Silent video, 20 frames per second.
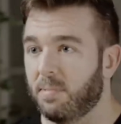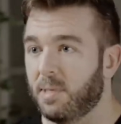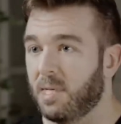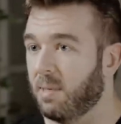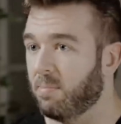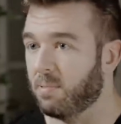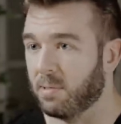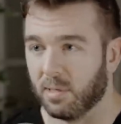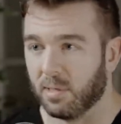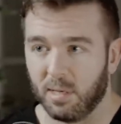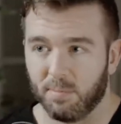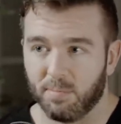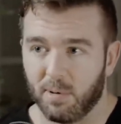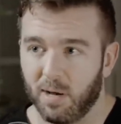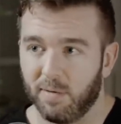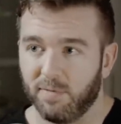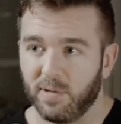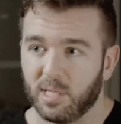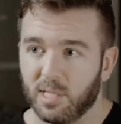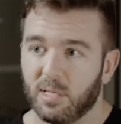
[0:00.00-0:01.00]
Deep sleep,
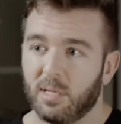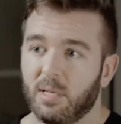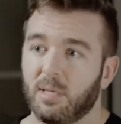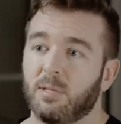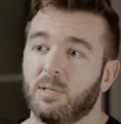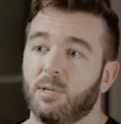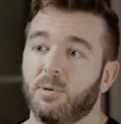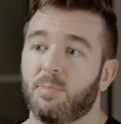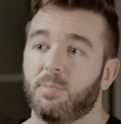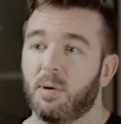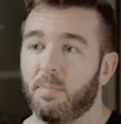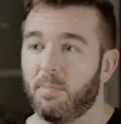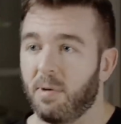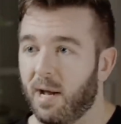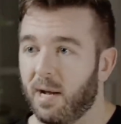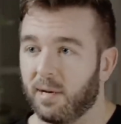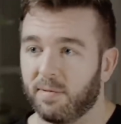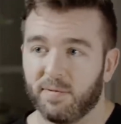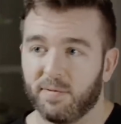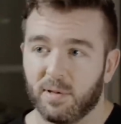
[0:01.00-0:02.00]
obviously, super
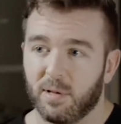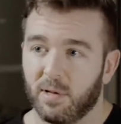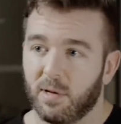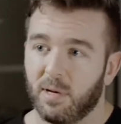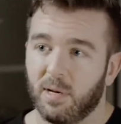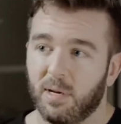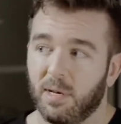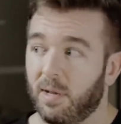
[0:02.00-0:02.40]
impactful on